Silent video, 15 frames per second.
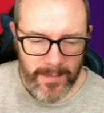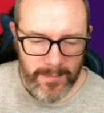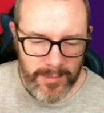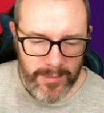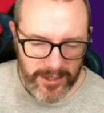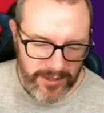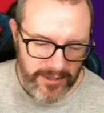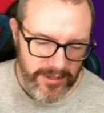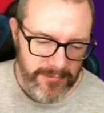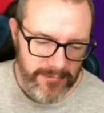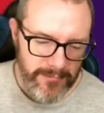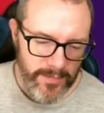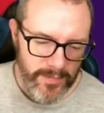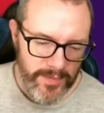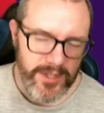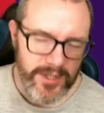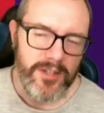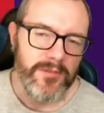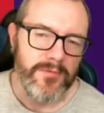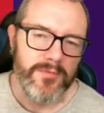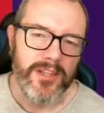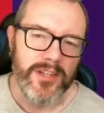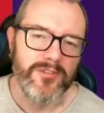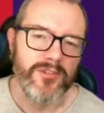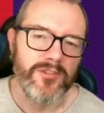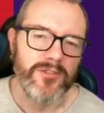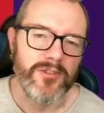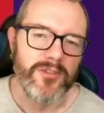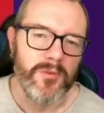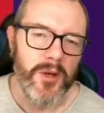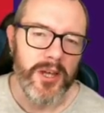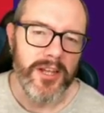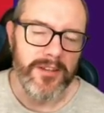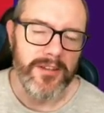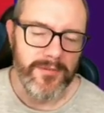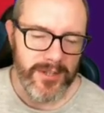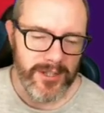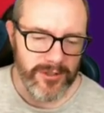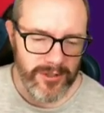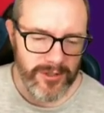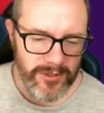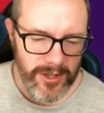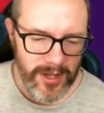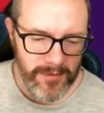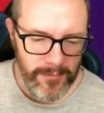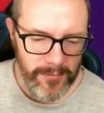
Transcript: But, you know, that's just the way the fixtures have